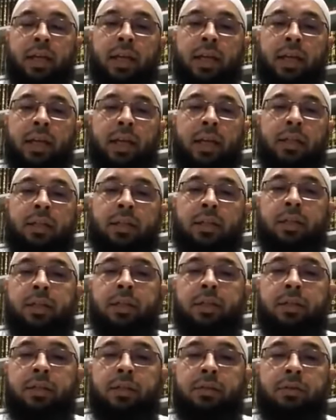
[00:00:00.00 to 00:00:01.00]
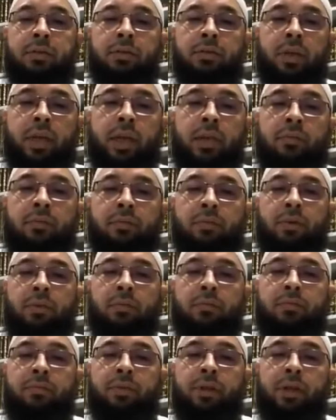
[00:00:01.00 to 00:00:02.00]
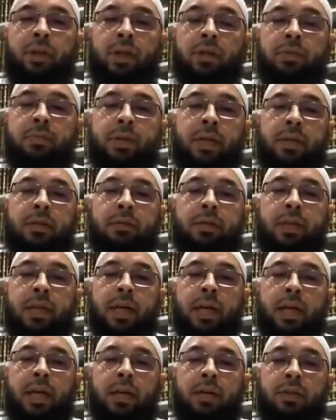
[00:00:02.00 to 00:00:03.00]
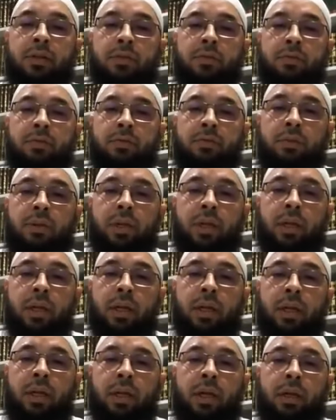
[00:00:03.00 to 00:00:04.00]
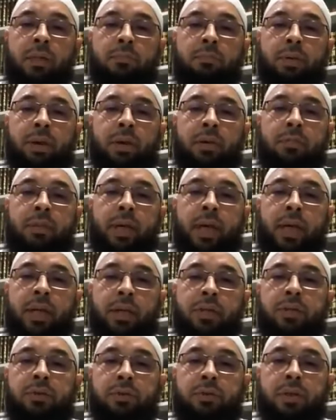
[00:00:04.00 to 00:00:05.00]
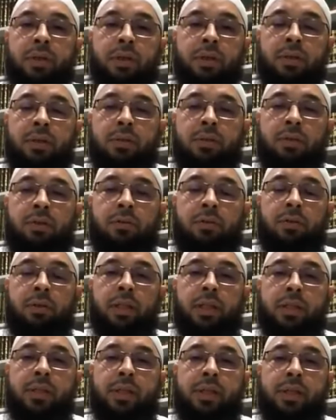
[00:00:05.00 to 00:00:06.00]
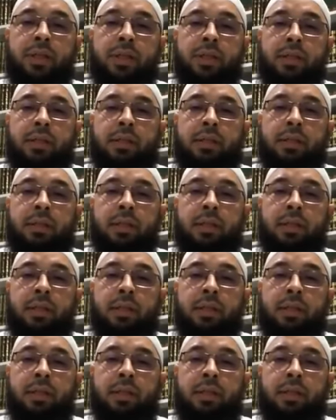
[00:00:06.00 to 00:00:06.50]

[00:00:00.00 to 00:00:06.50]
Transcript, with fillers: and you, you leave room for Allah subhanahu wa ta'ala to uh, permeate your total existence.